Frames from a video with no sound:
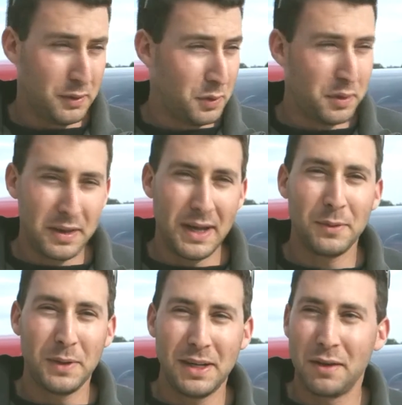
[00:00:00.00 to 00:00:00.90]
To
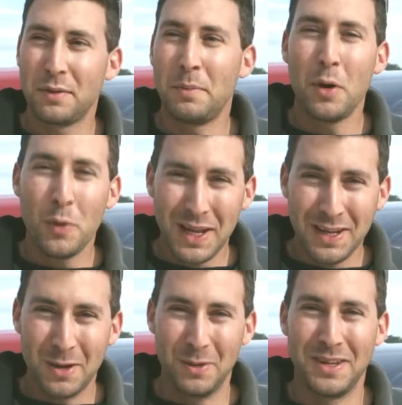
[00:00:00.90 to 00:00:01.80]
start with, there's more
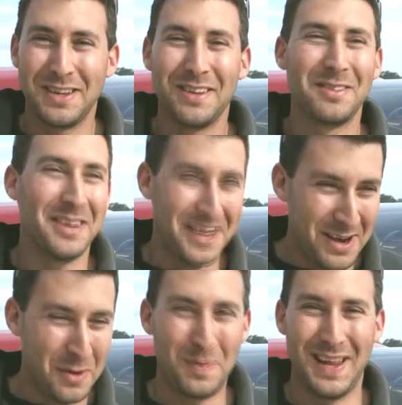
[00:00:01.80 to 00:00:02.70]
window than there's an
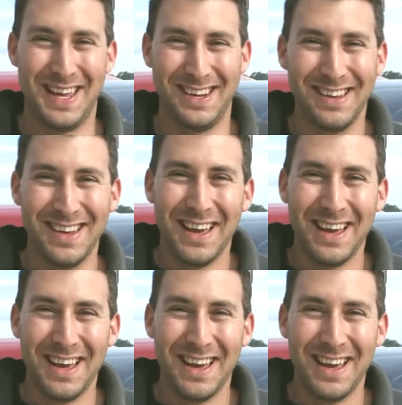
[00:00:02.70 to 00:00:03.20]
airplane.